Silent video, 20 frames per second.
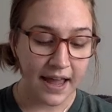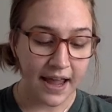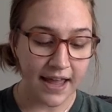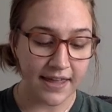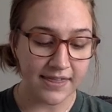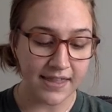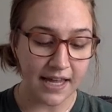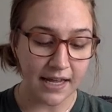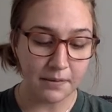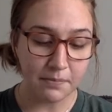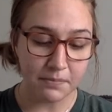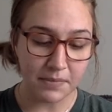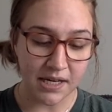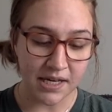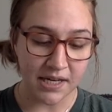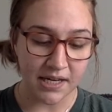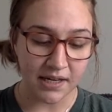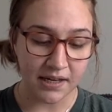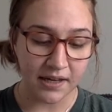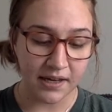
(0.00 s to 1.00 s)
And then
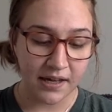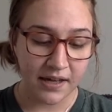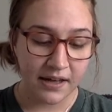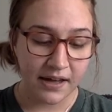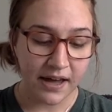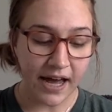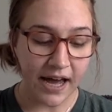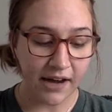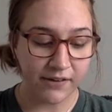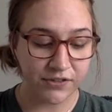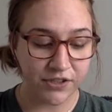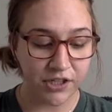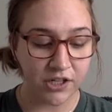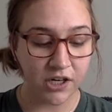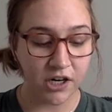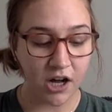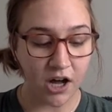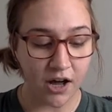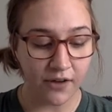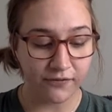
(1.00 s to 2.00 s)
Mig, after
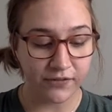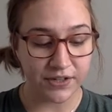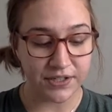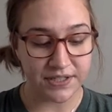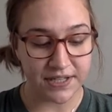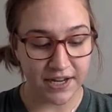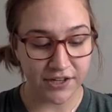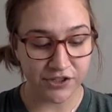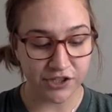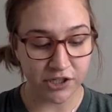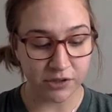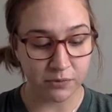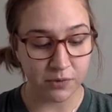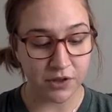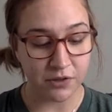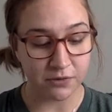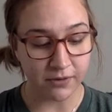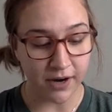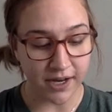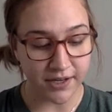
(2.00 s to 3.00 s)
her conversation
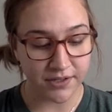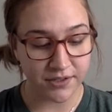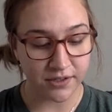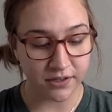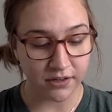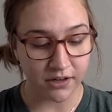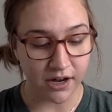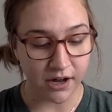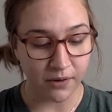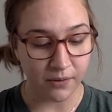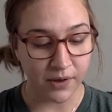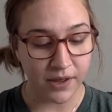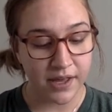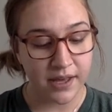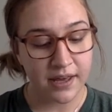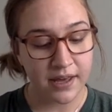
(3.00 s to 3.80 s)
with Roscoe,